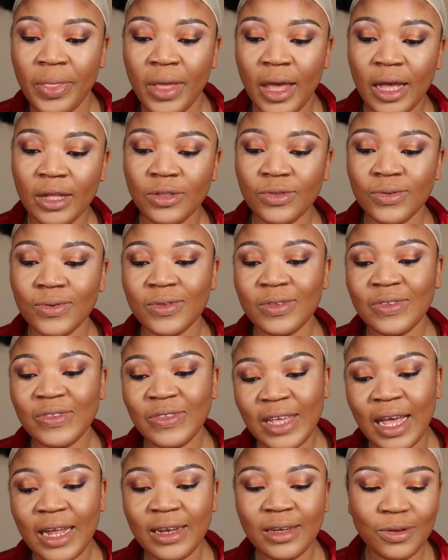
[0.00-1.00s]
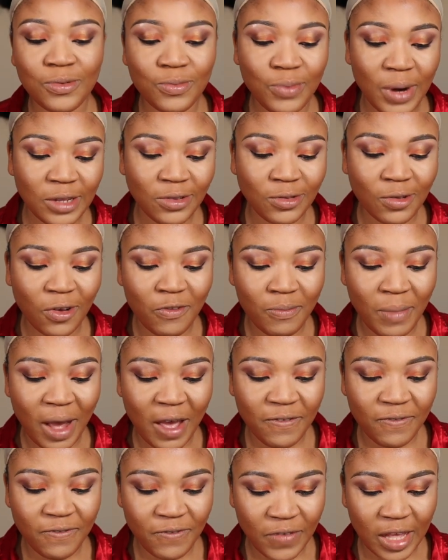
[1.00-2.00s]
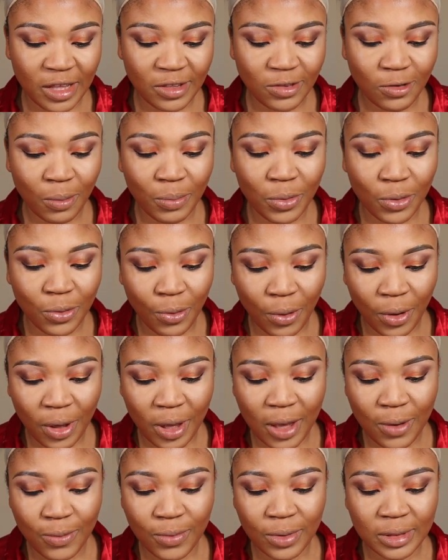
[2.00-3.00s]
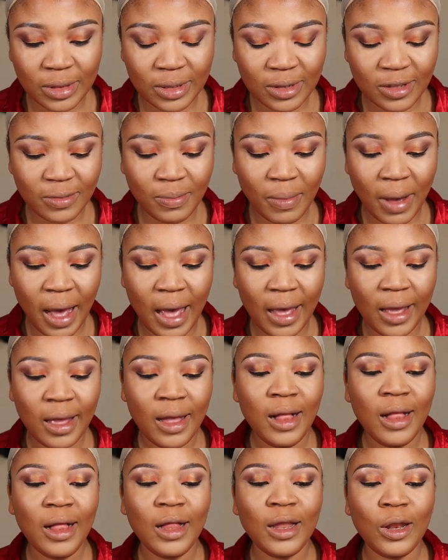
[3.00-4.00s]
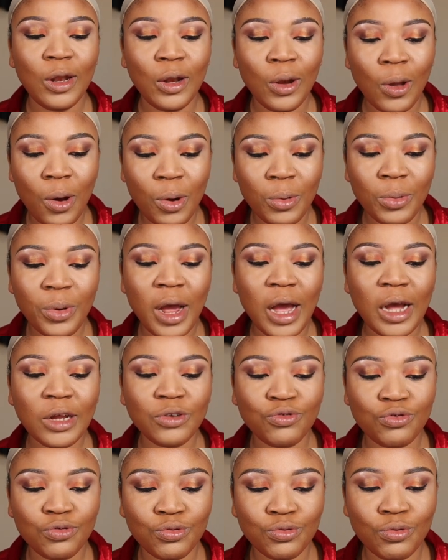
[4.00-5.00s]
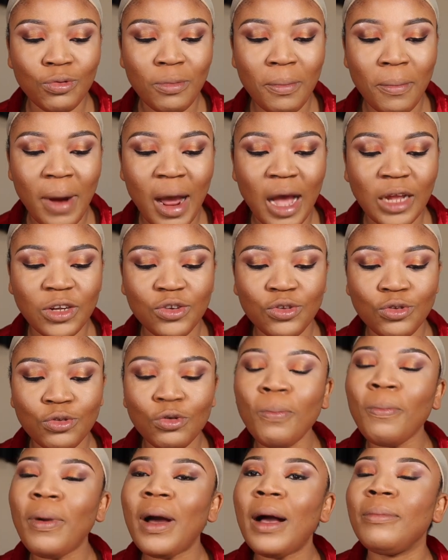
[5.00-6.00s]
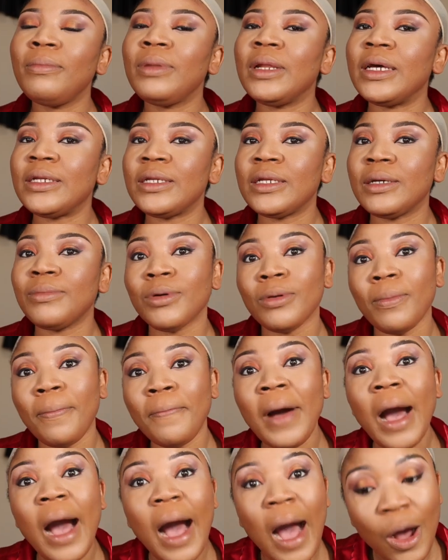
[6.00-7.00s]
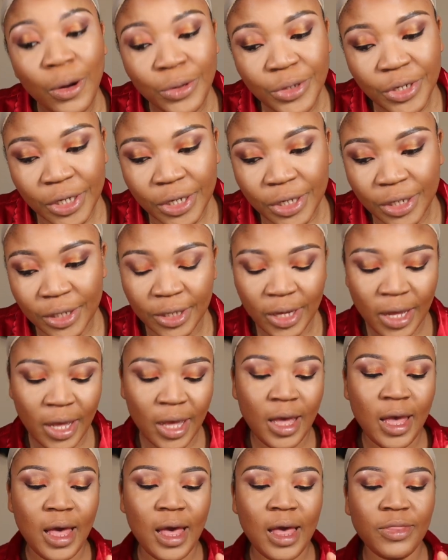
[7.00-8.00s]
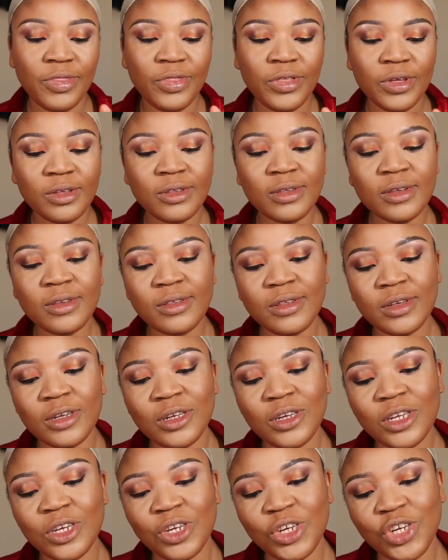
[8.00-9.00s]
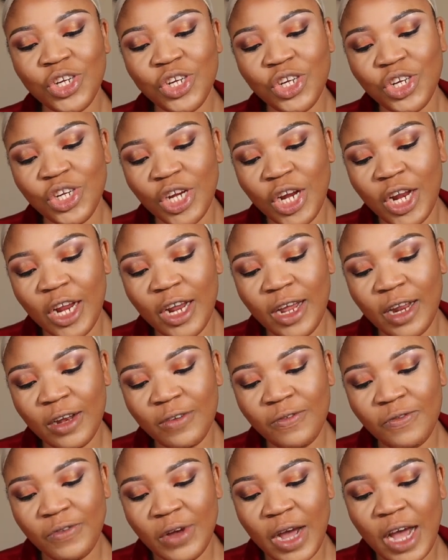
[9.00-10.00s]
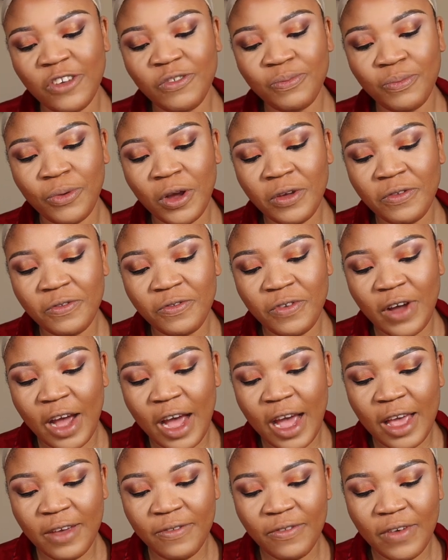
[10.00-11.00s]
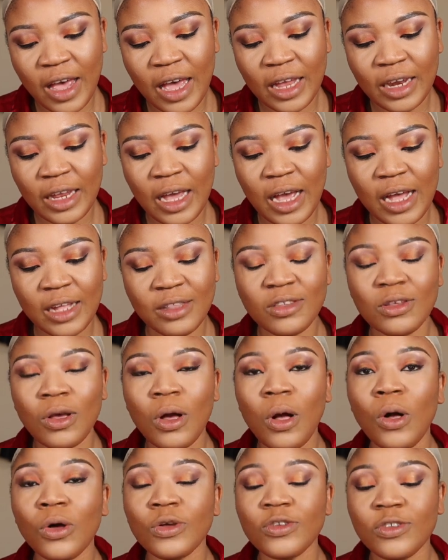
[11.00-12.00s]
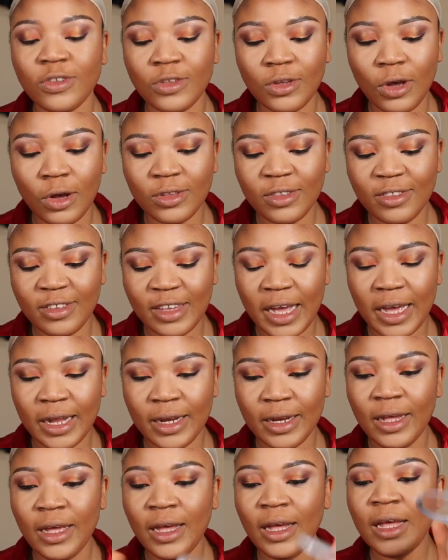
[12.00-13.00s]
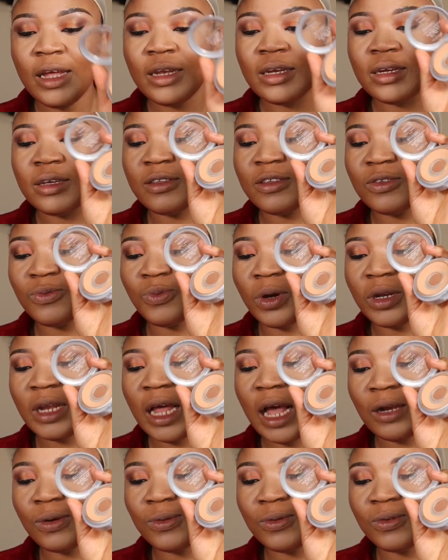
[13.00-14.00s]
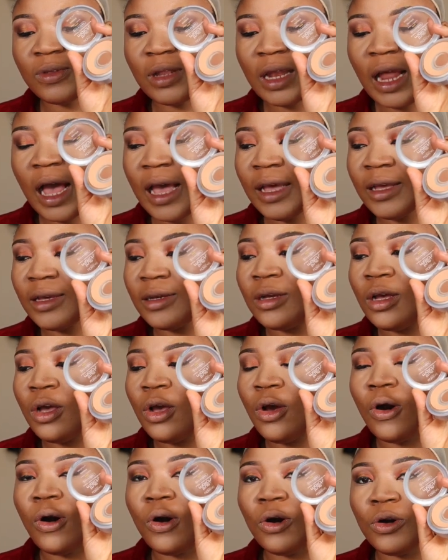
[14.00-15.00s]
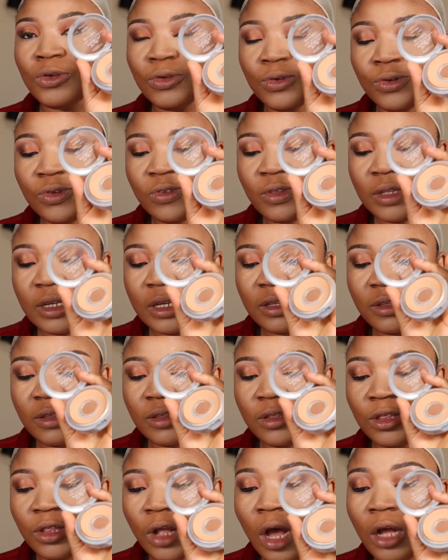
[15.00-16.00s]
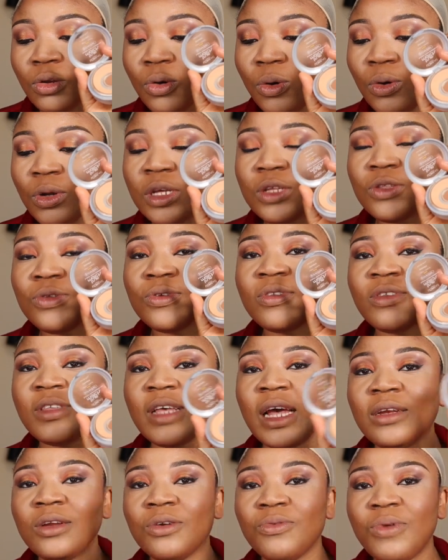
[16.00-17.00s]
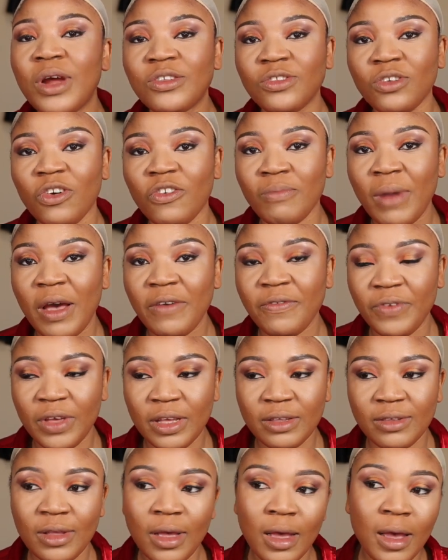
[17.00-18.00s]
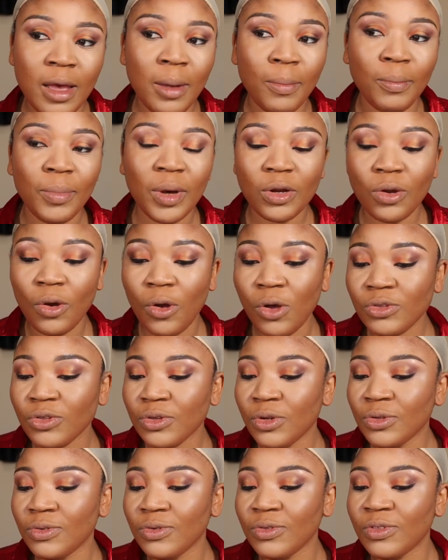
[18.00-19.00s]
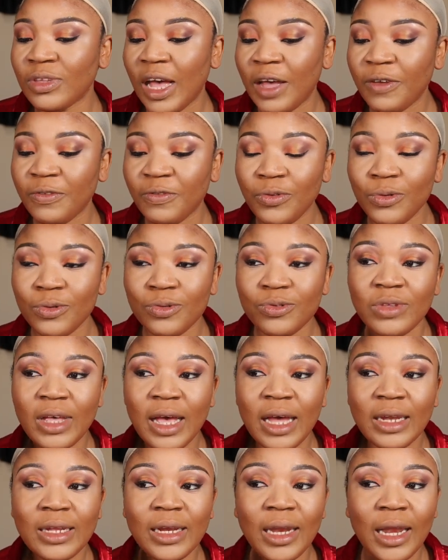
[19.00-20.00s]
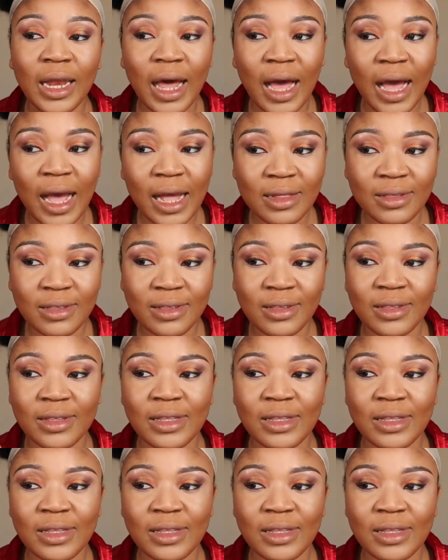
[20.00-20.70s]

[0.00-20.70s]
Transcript: And to set the rest of my face, I'll be going in with this my L'Oreal True Match Super Blendable Powder. And this is in the shade 5.5, and it's called Suntan. This is what that looks like. I'll use this not only to set the rest of my face, but also to diffuse any lines